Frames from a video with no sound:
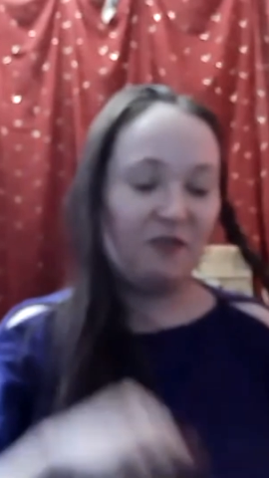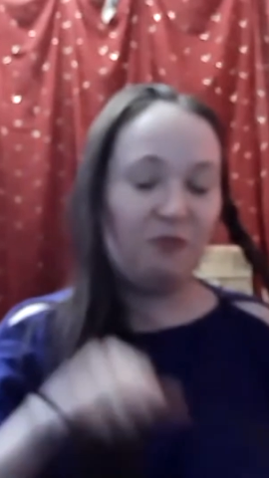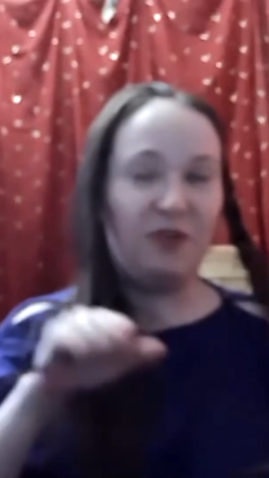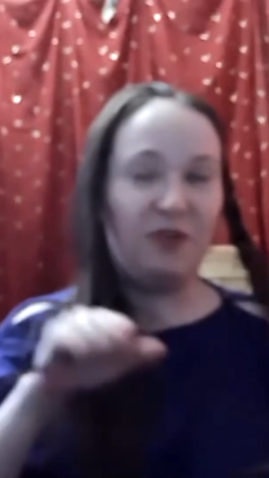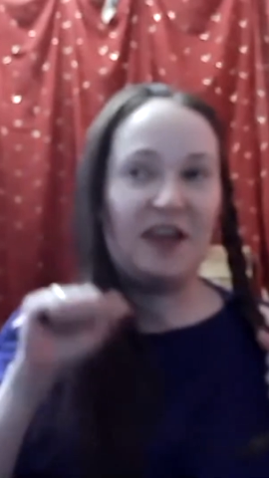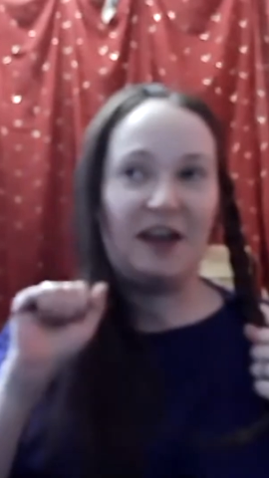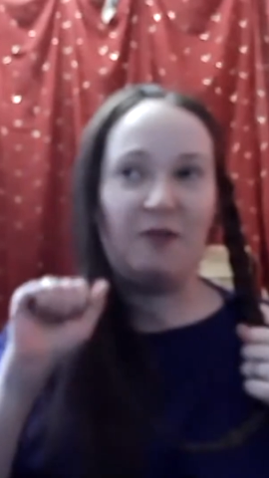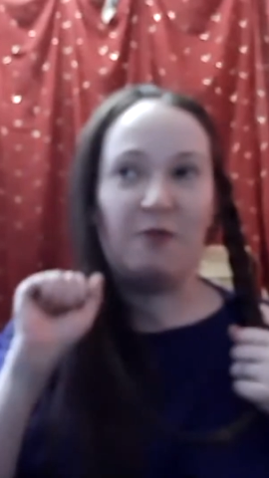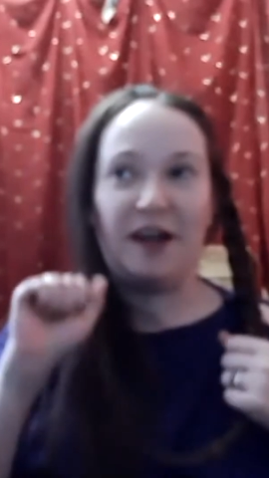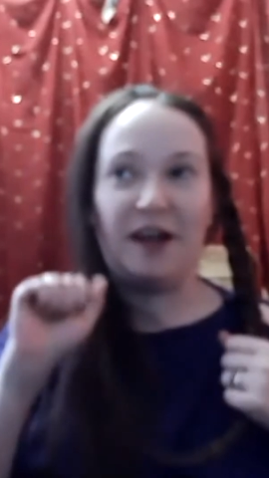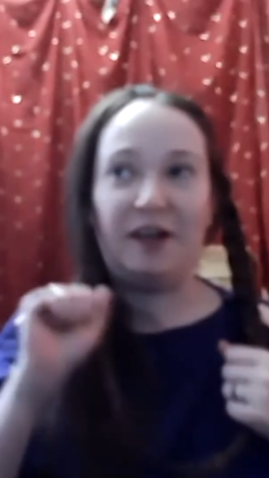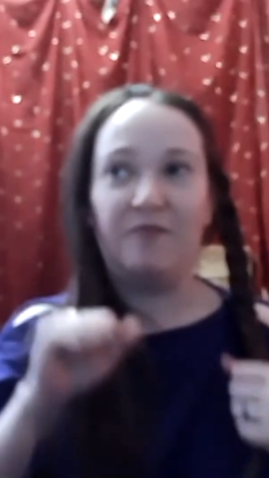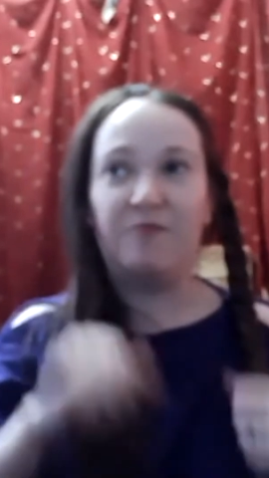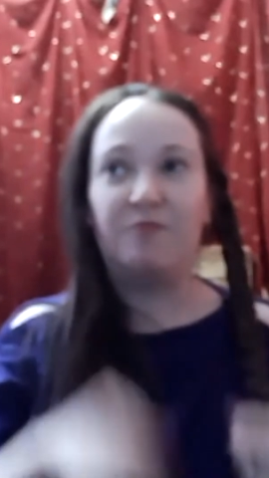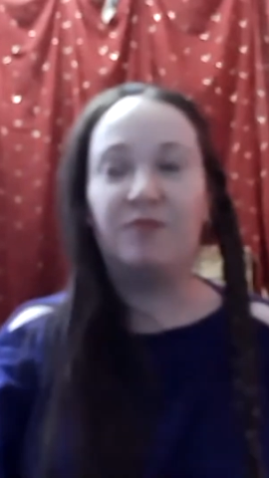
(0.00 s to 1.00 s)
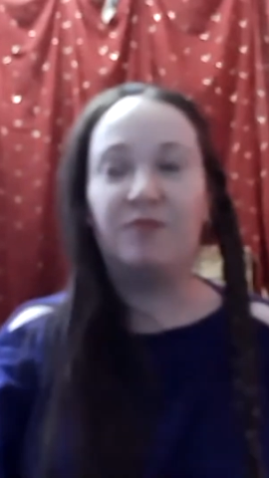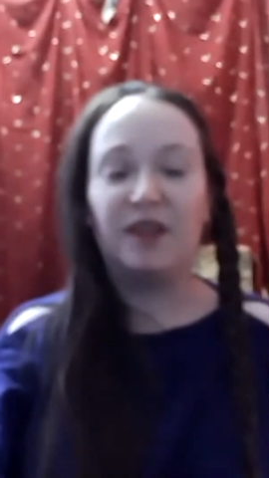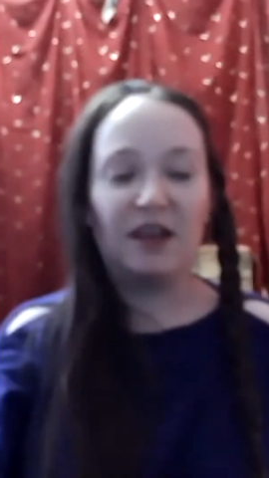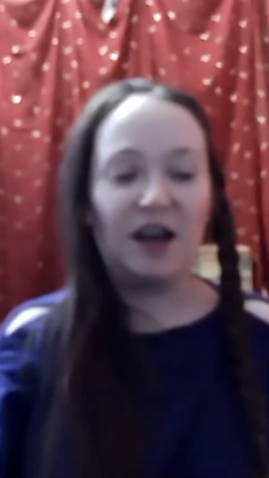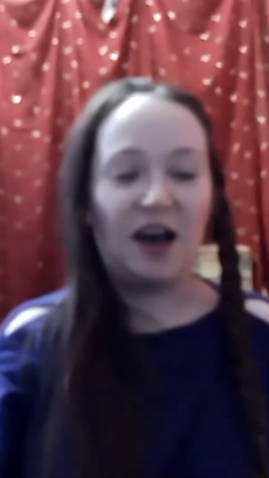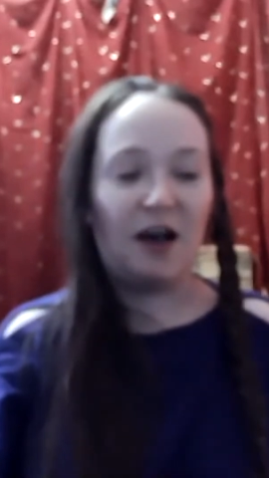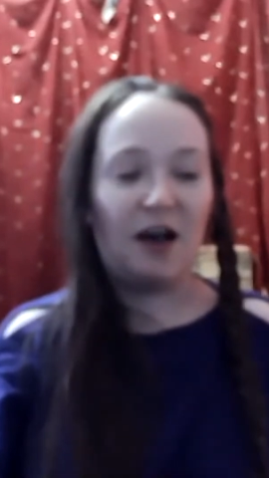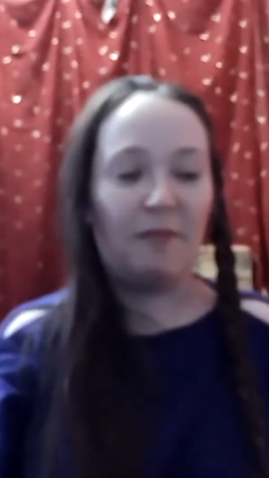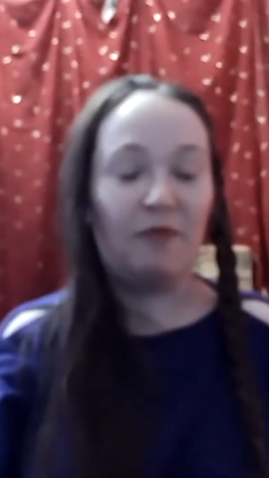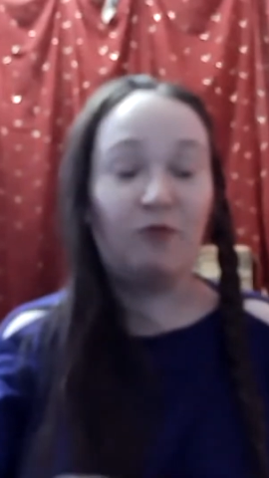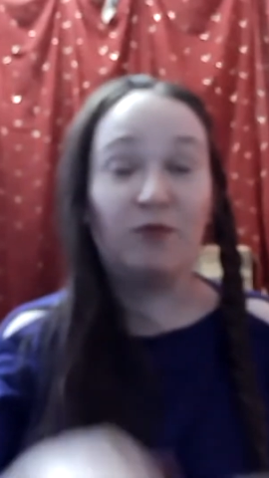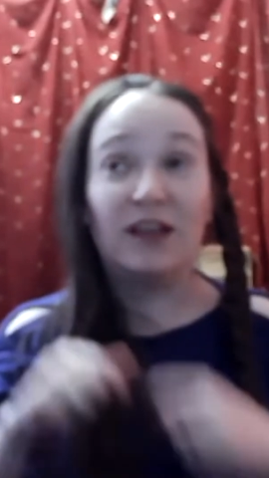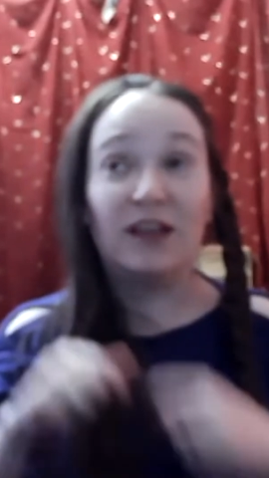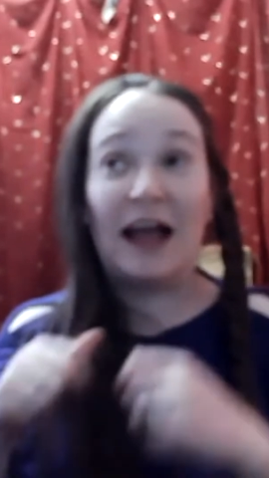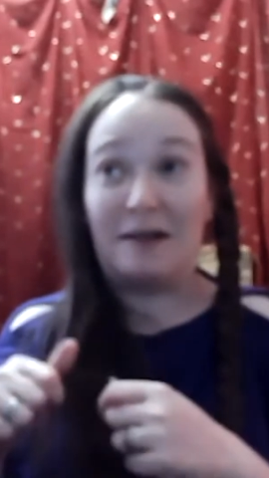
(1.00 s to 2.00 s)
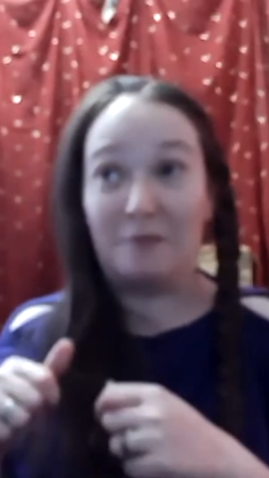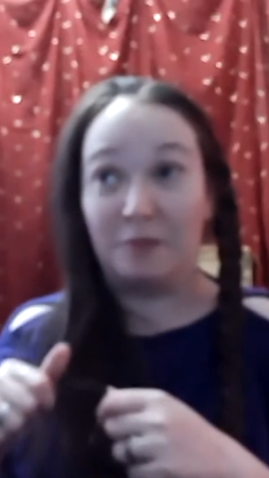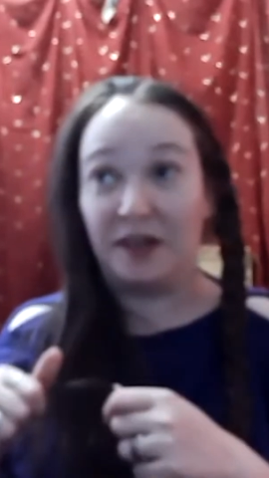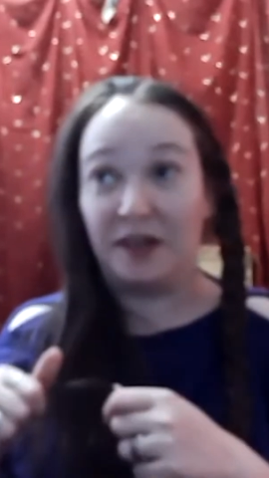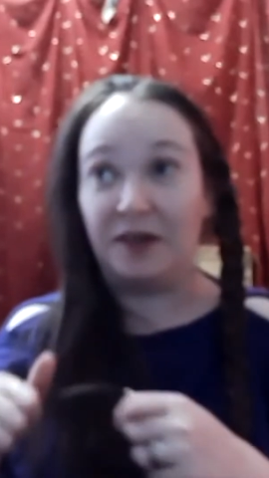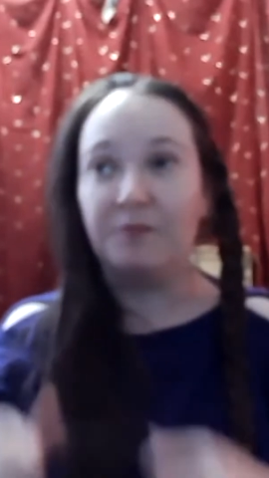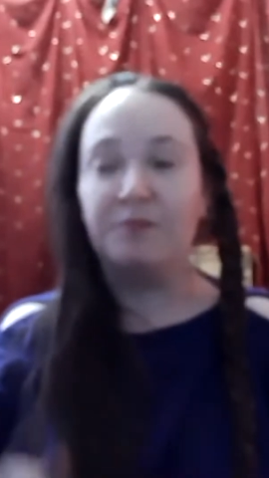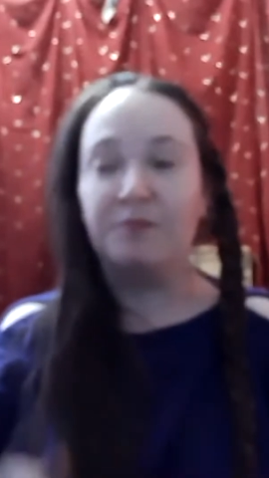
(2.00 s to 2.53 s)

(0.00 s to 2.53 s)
with egg white, reliably.